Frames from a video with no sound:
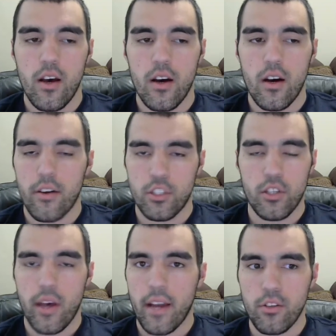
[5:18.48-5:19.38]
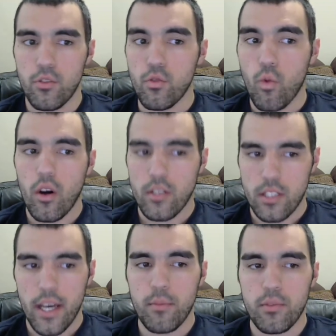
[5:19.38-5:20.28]
Just add new wall
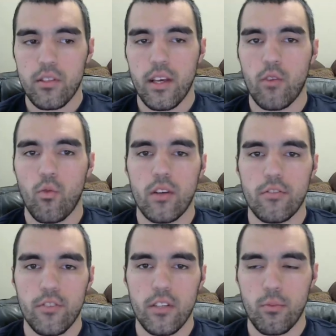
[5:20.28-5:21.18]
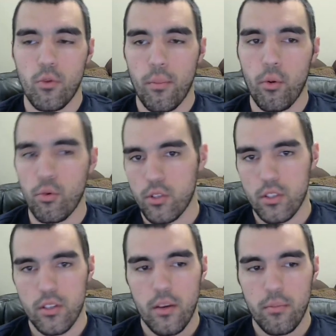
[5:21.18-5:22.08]
types, like one for like more poor
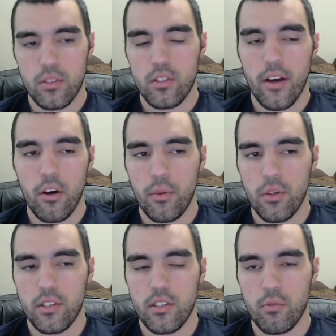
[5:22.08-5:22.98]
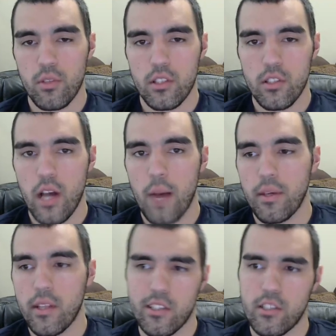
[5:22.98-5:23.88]
style buildings, like really sloppy
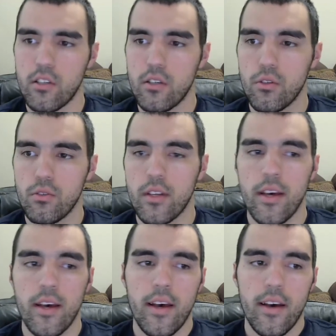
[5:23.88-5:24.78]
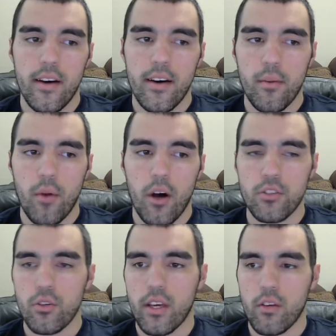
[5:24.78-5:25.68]
like stone. Also
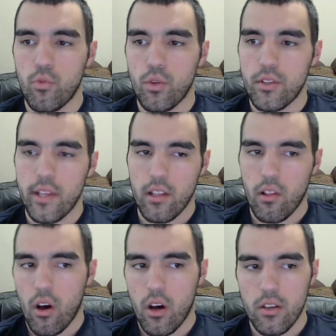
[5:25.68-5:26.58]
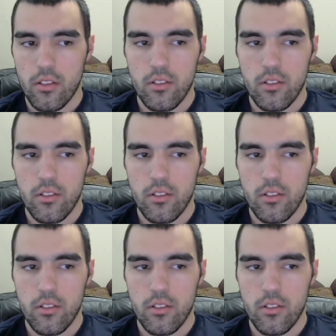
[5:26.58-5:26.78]
like wood like logs.